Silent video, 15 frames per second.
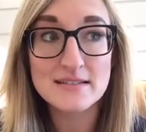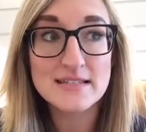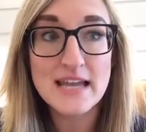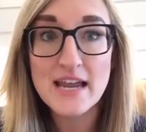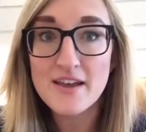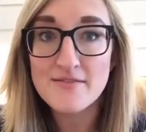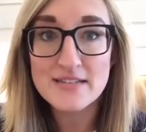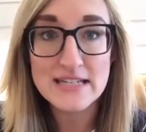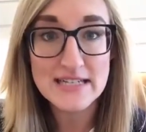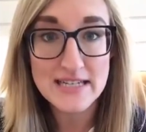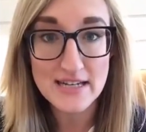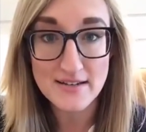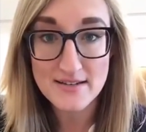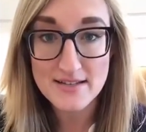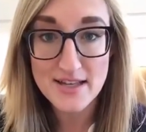day of
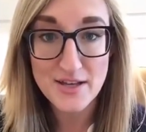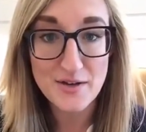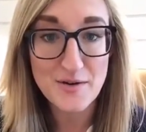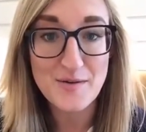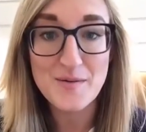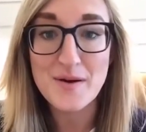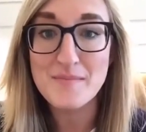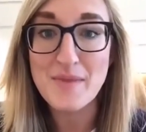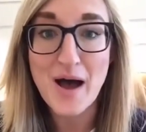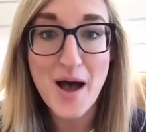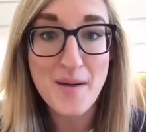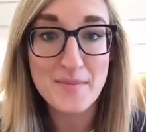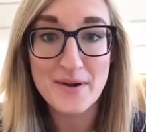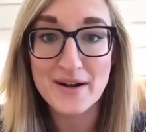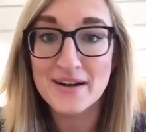details that you don't want
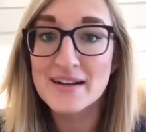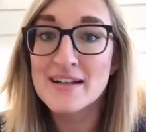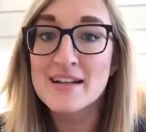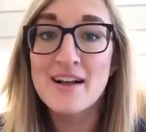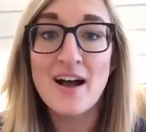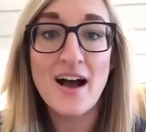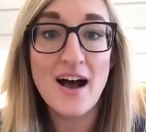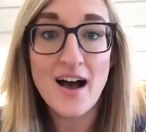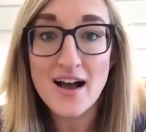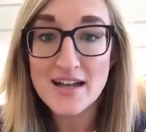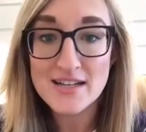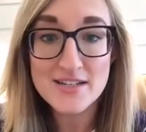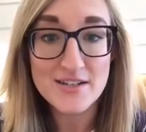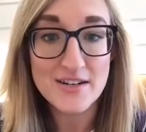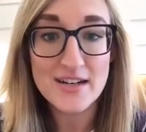mom or
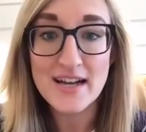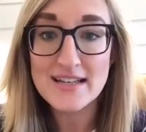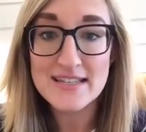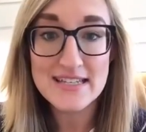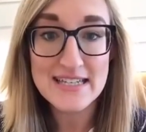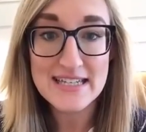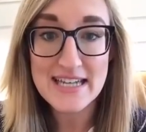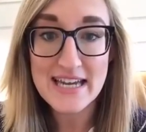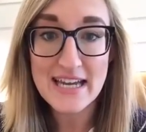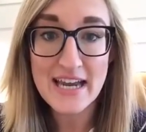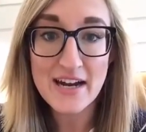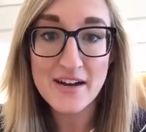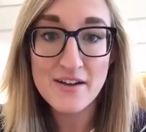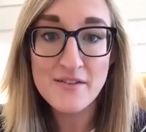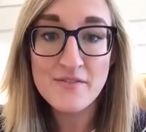aunt or cousin to take
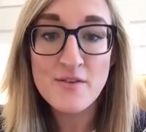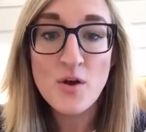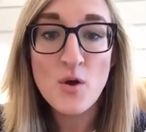care of?